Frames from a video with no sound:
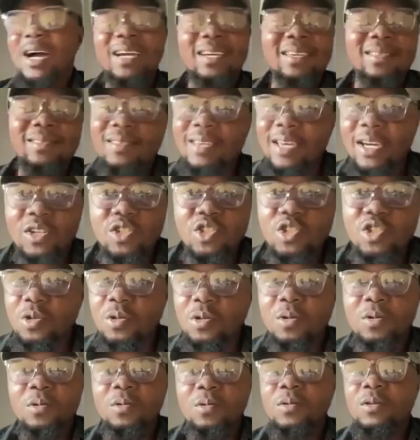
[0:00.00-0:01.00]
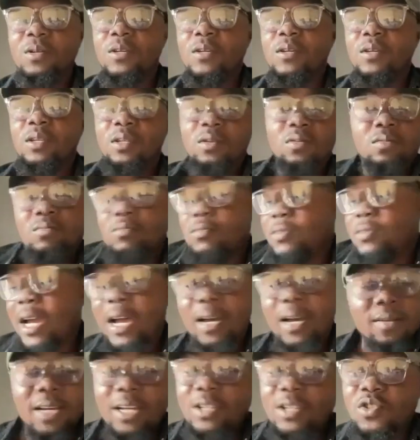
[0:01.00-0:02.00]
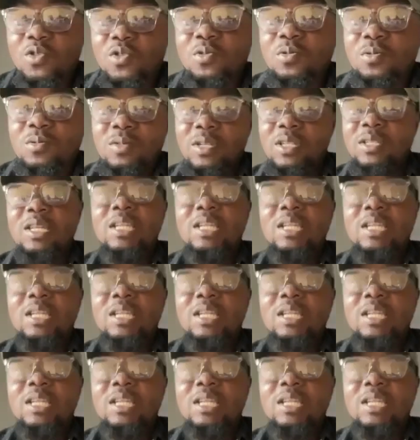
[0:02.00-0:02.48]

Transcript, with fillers: architecture. That's true.